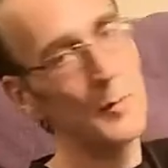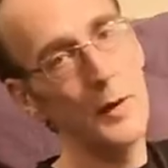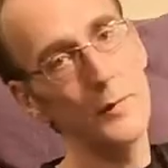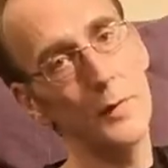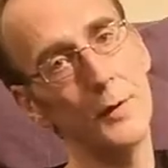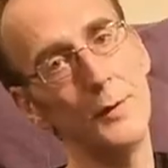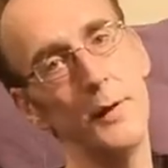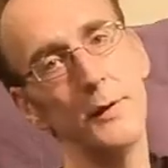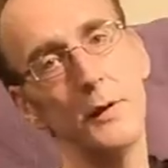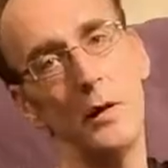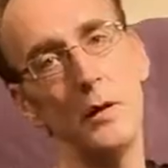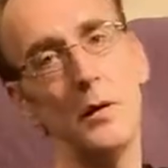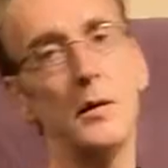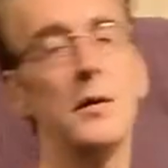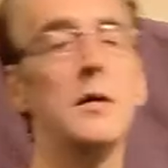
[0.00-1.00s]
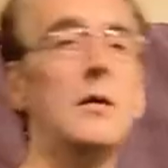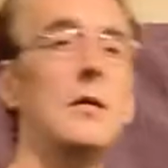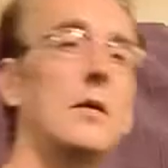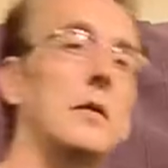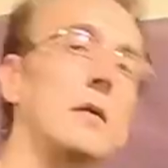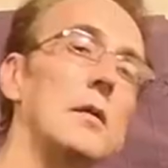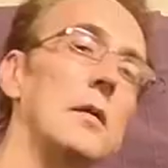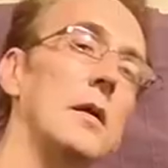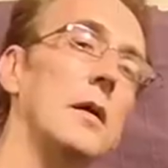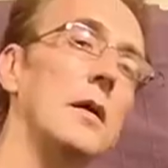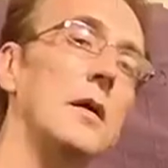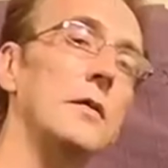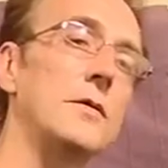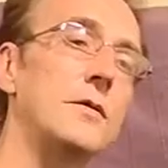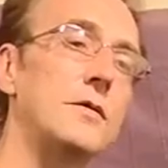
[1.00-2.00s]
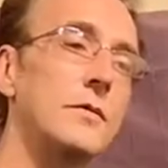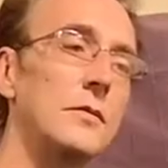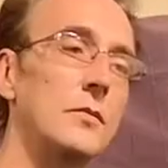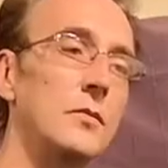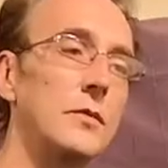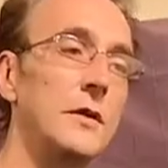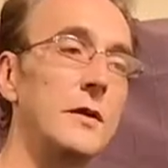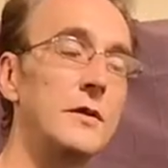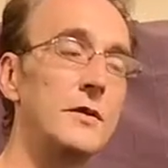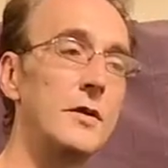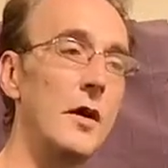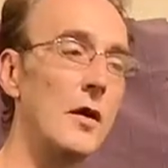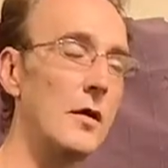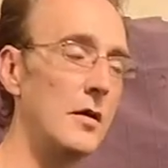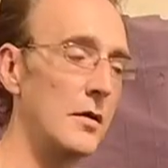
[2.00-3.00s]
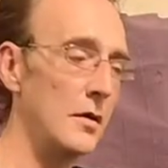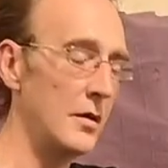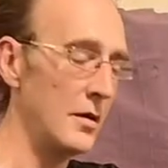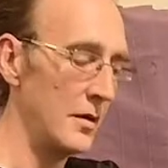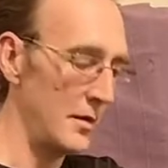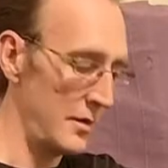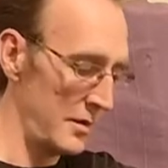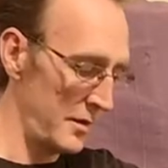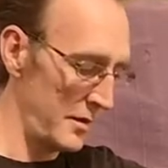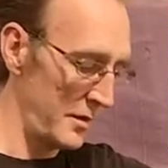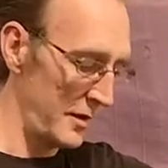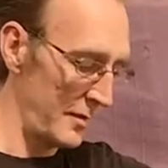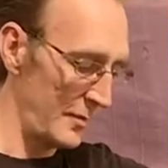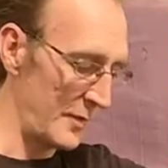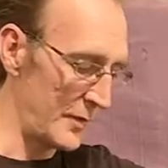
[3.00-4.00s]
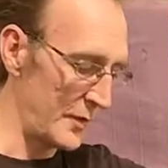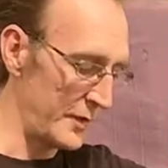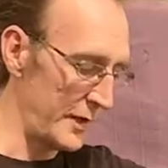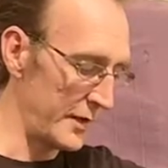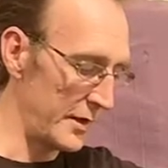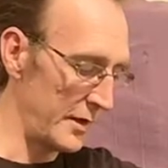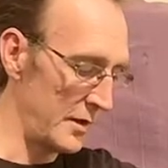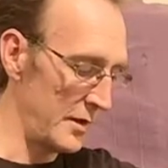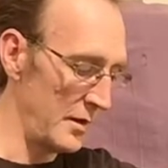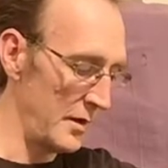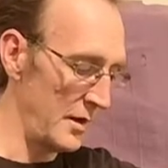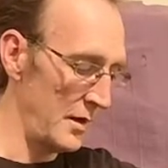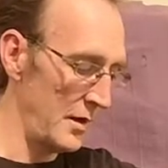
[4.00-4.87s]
up in my first aid kit that didn't start in my first aid kit.